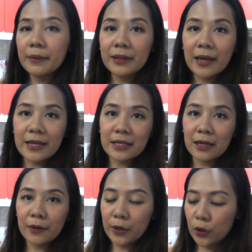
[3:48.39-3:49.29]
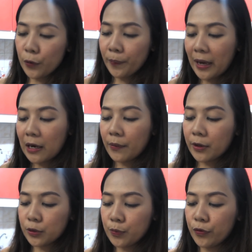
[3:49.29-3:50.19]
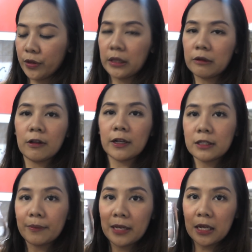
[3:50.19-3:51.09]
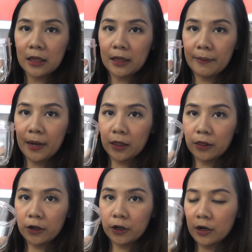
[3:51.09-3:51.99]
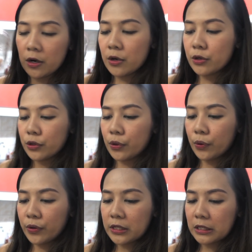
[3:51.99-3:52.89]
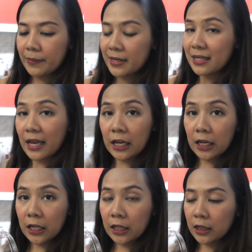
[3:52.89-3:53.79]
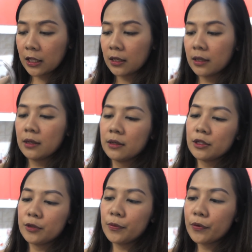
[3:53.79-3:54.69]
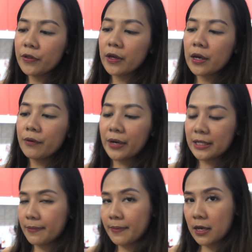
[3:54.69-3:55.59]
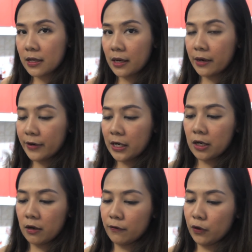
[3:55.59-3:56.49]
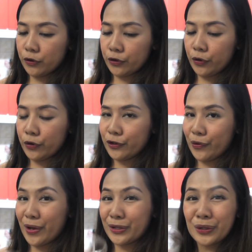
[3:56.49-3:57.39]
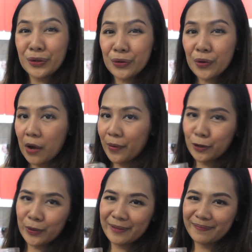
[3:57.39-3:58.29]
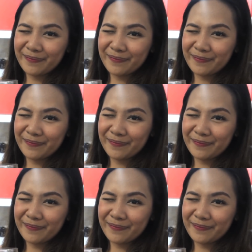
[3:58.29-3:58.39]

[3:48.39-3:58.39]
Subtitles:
naman guys, gagawin ko yung pangalawang smoothie dito lang sa maliit na blender. So, this is my second smoothie recipe that I really love also. So, I'll show you how I do it.